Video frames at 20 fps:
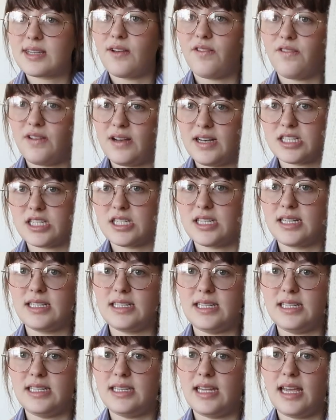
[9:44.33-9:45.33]
finishing
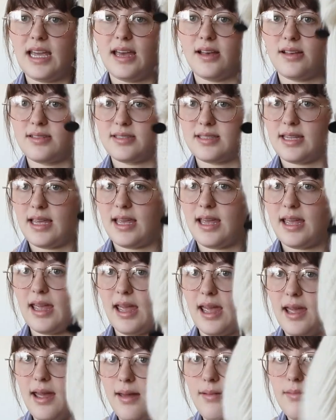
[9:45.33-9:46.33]
details, the
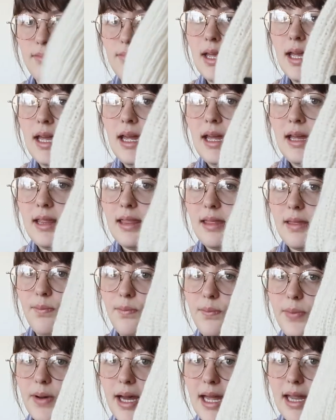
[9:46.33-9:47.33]
hem, the
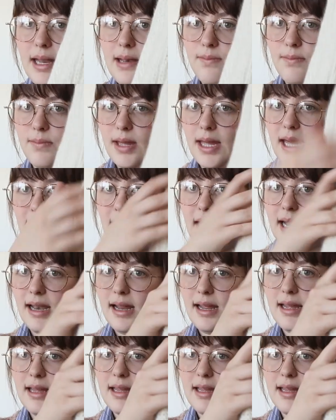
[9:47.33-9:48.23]
button band,